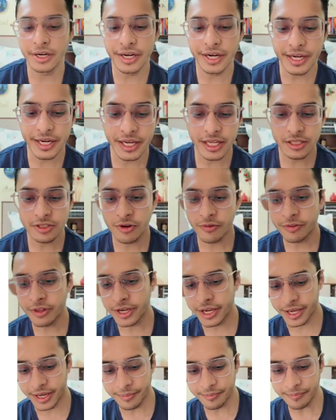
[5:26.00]
details of the
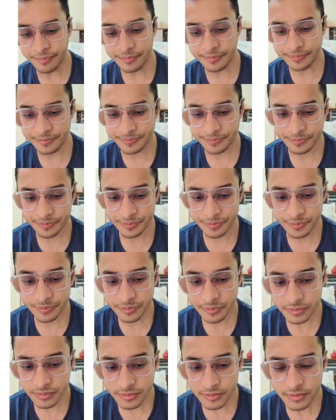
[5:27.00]
game.
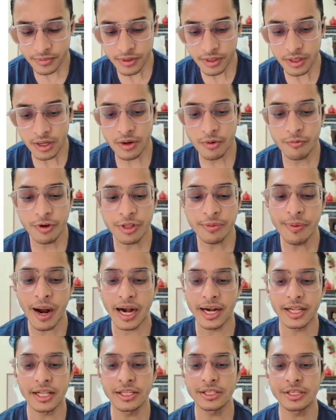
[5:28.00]
With
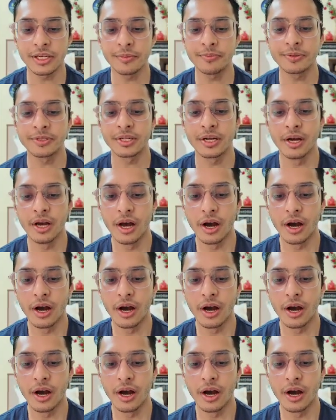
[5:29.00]
battleships,